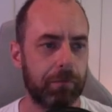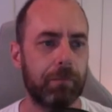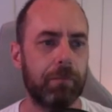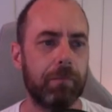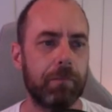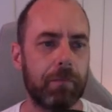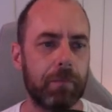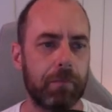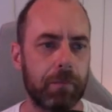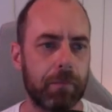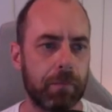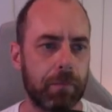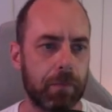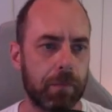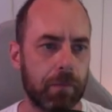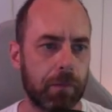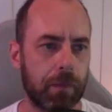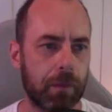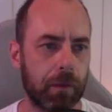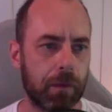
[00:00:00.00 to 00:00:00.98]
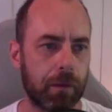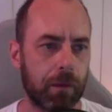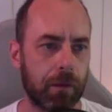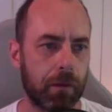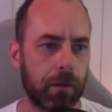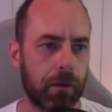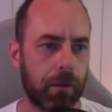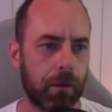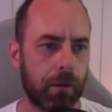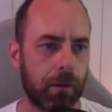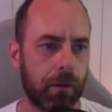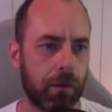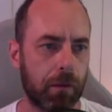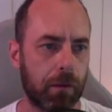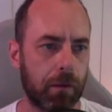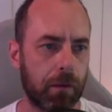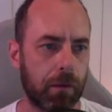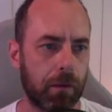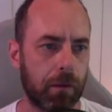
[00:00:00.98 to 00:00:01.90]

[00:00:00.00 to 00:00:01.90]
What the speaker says: (silence)